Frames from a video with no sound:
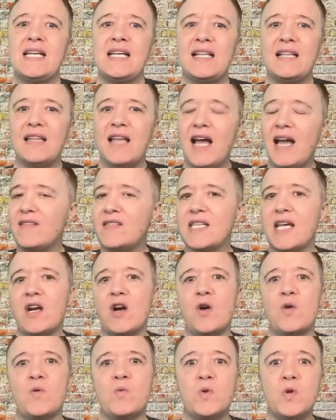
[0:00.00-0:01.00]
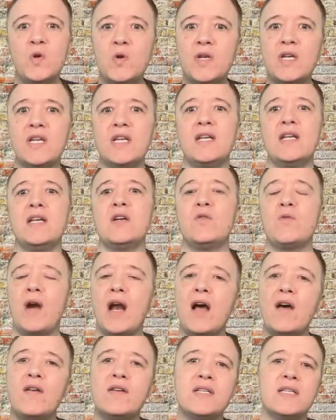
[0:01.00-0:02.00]
that are rooted and
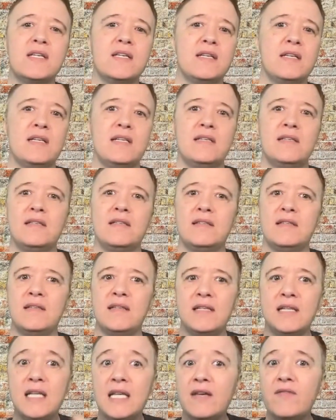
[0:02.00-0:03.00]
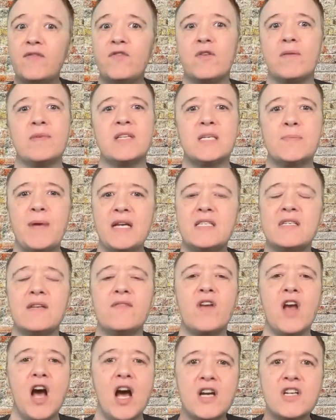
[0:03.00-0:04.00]
grounded and live from a space
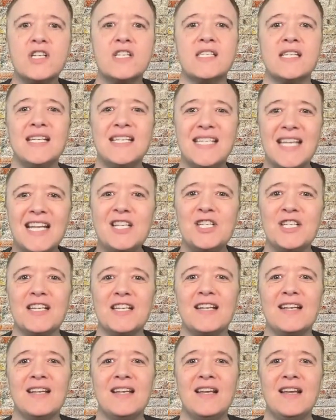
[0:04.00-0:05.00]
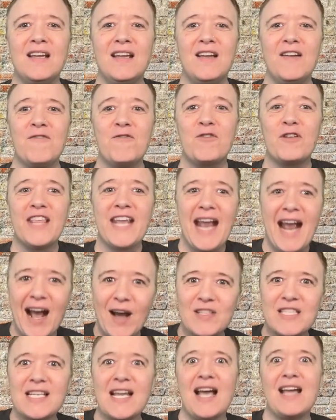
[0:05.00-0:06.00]
of conscious intention for the
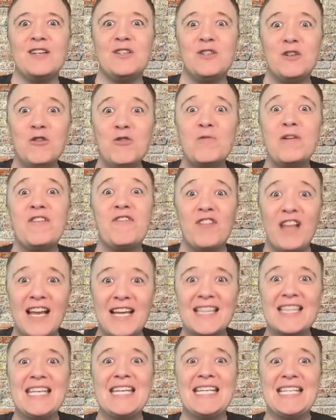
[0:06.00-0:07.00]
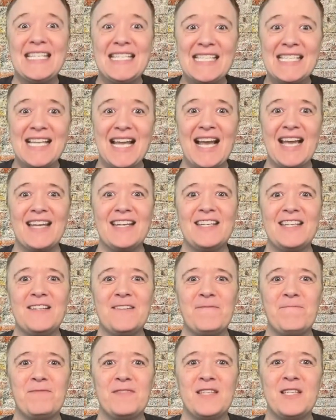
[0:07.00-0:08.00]
outside to reflect the inside.
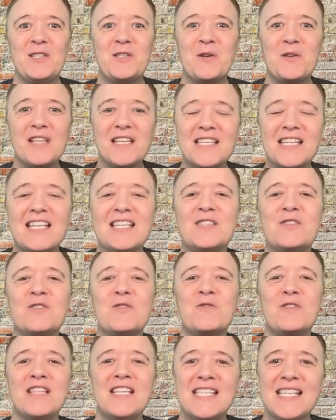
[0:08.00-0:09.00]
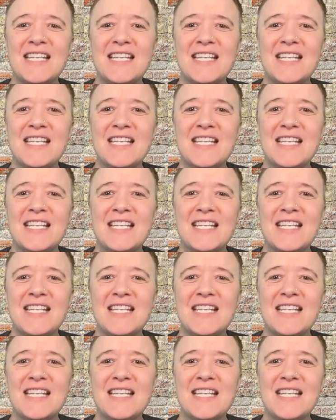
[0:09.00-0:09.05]
And so it's through this